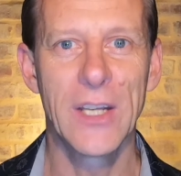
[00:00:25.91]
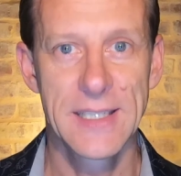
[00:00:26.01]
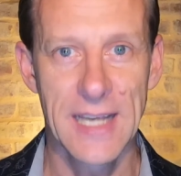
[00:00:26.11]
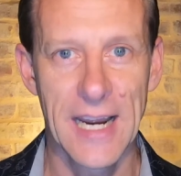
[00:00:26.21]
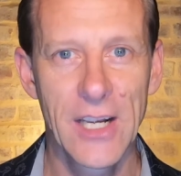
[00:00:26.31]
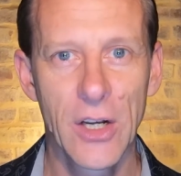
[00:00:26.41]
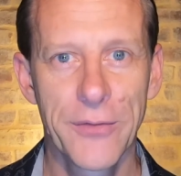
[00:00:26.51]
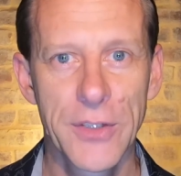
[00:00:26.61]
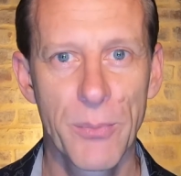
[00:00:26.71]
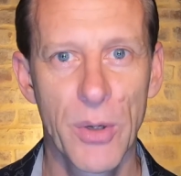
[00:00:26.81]
signing an
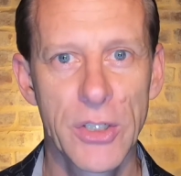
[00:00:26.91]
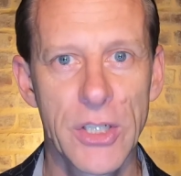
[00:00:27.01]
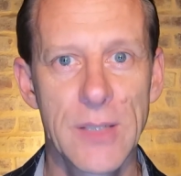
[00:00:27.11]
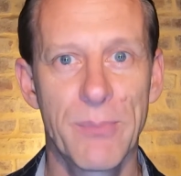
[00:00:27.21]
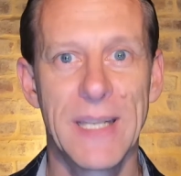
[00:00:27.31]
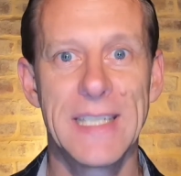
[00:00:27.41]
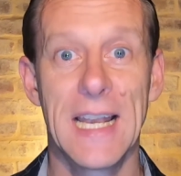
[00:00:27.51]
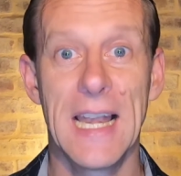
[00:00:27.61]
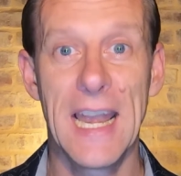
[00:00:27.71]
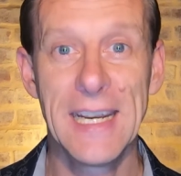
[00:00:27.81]
offer to purchase but
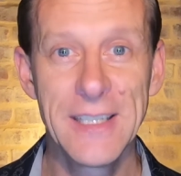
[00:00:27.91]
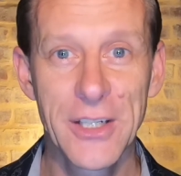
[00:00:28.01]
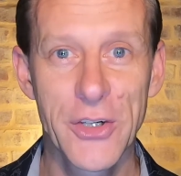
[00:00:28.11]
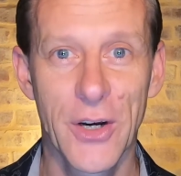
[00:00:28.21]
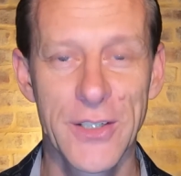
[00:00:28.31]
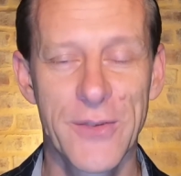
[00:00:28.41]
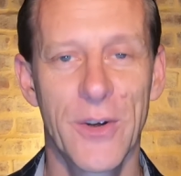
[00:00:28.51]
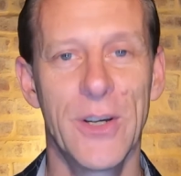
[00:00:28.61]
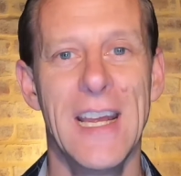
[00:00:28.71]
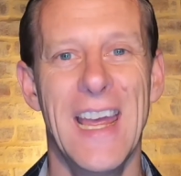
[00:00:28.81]
delaying the transfer,